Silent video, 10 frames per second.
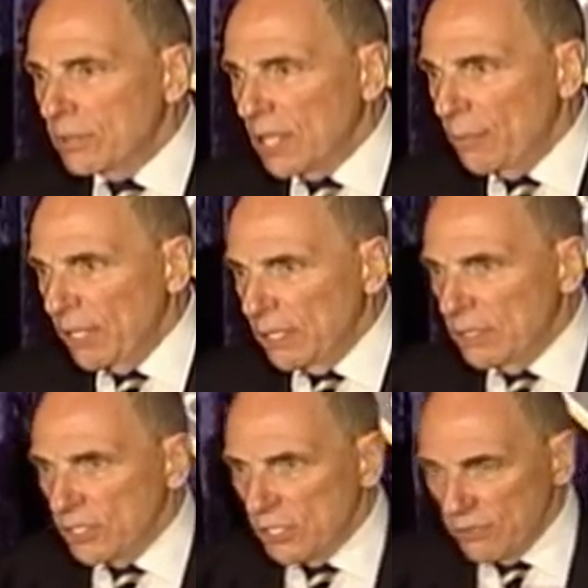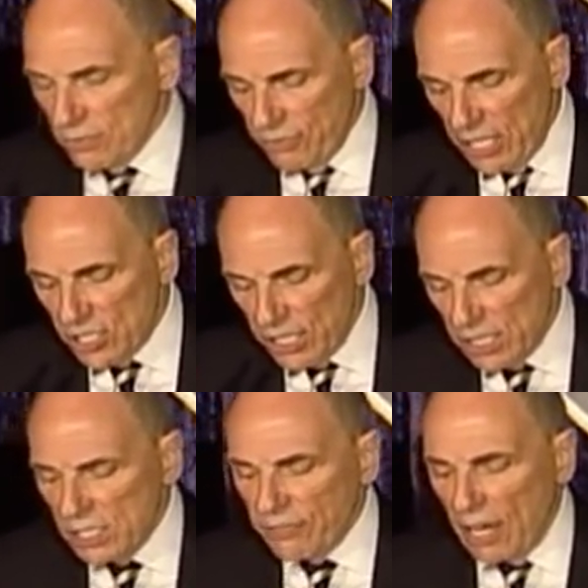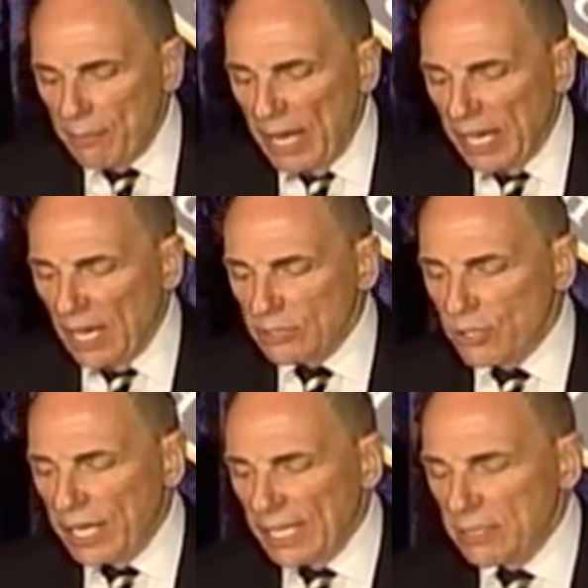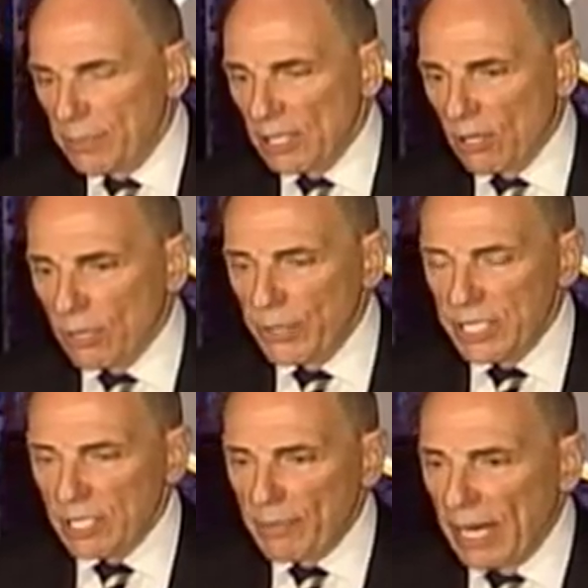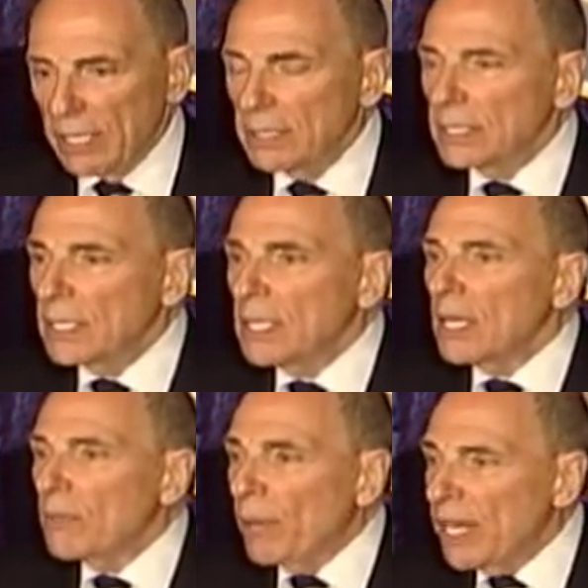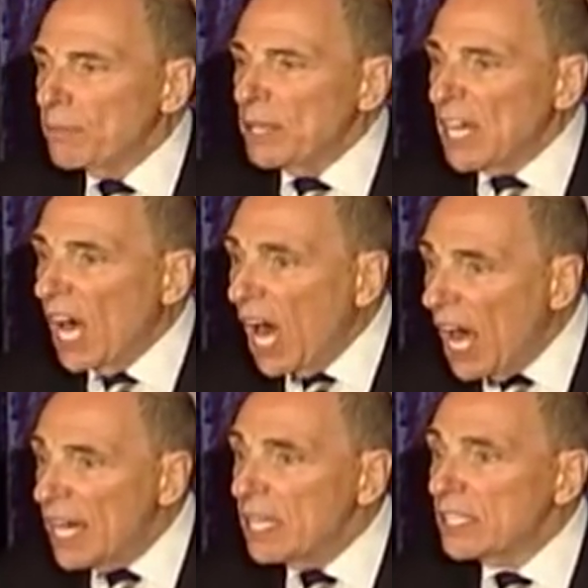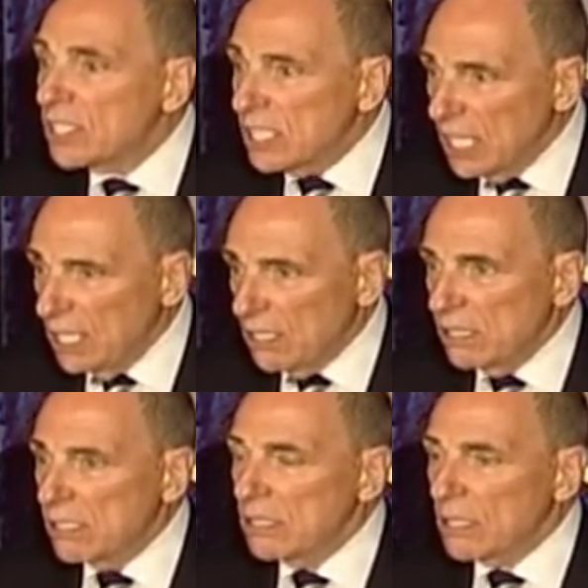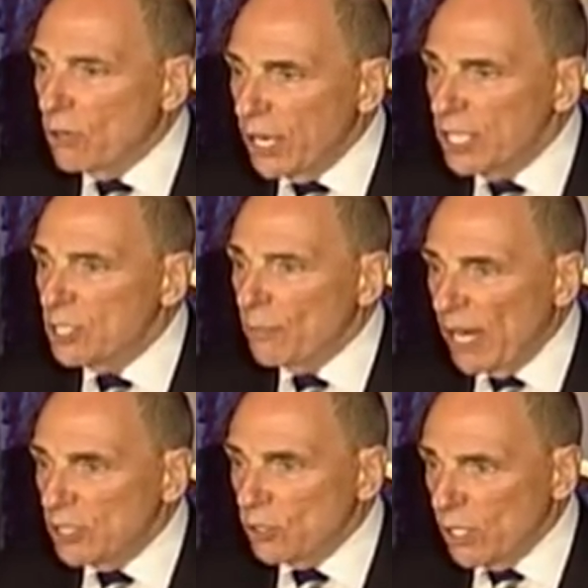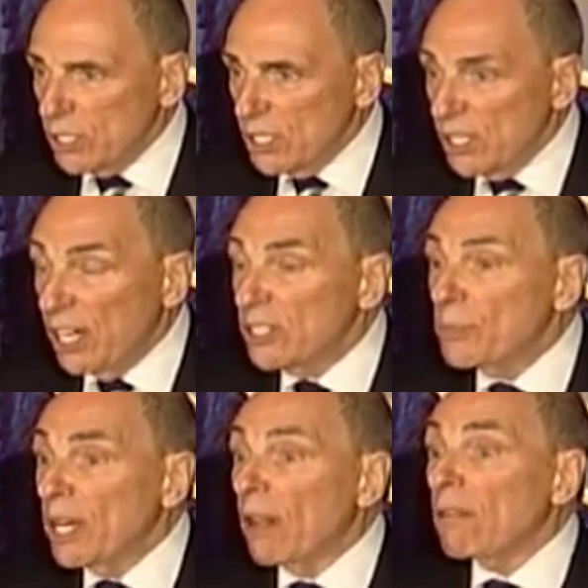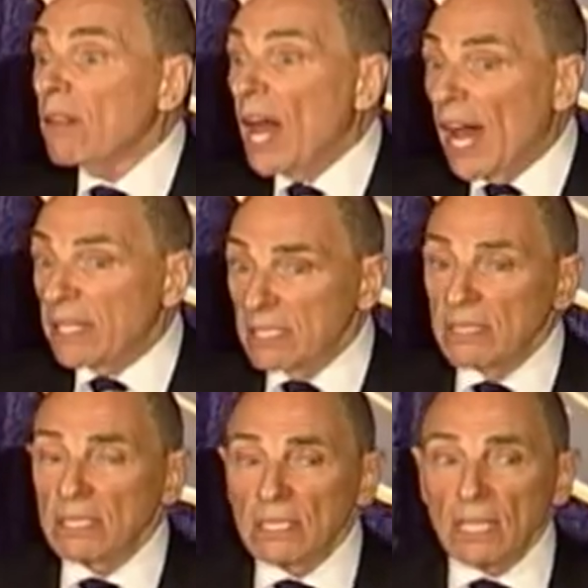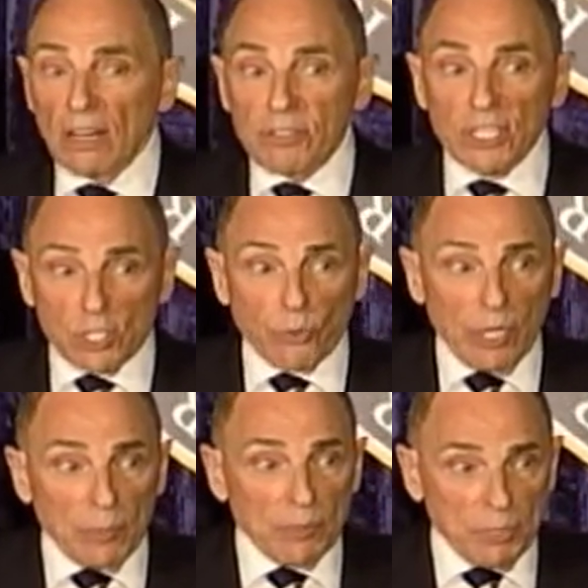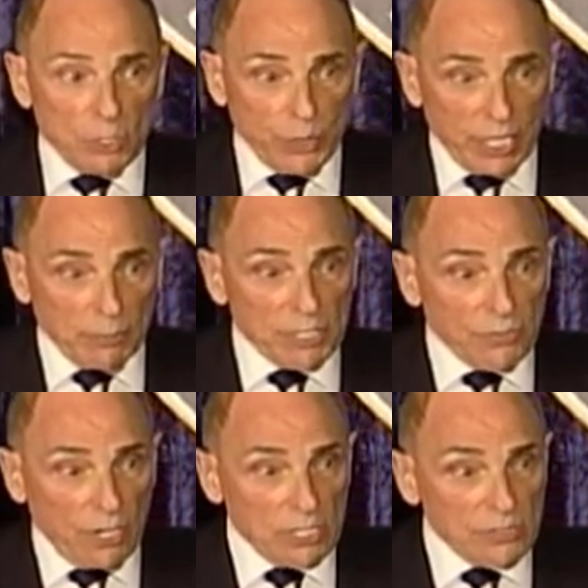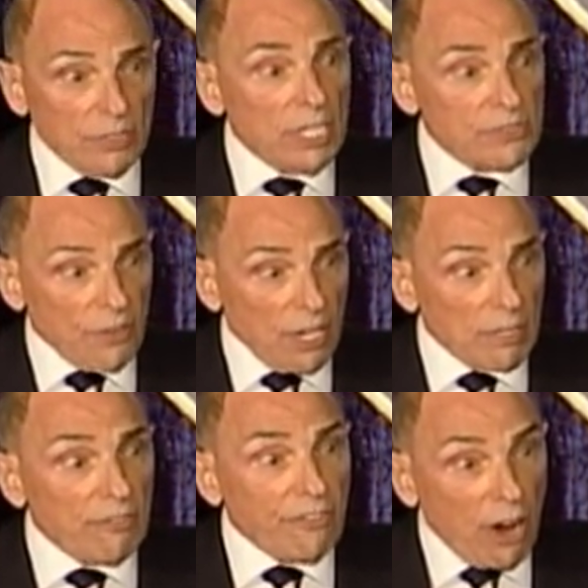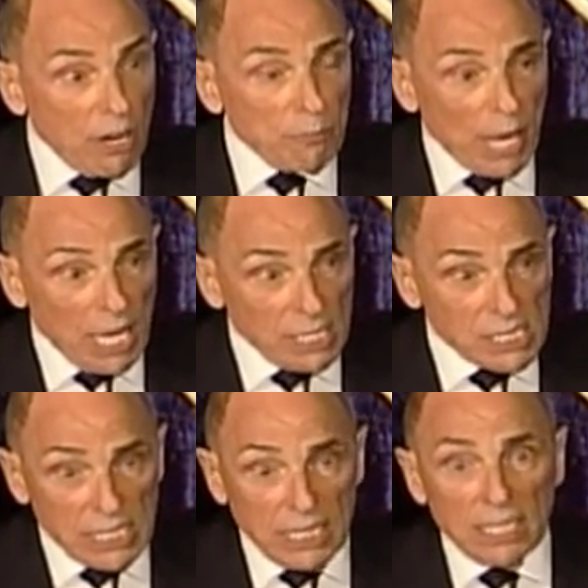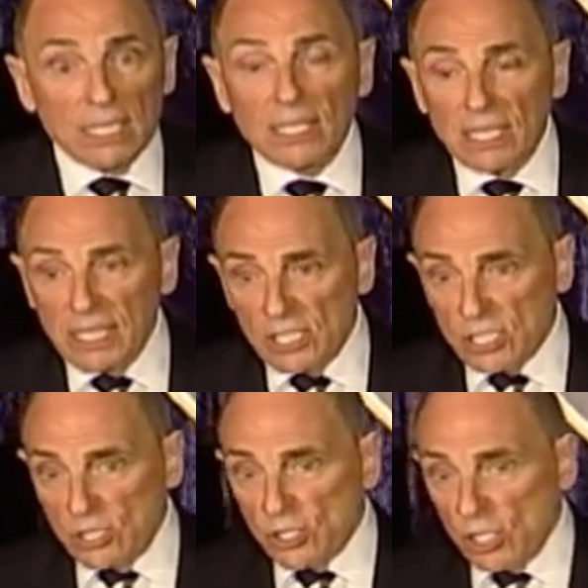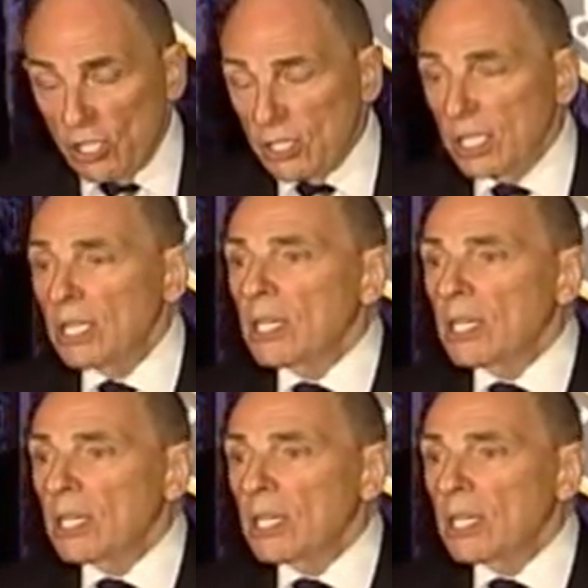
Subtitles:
Let me just finish this, if I may. I'll try not to be long-winded about it. But behind the scenes, according to my sources, there has been a lot of disagreement between them as far as foreign policy is concerned.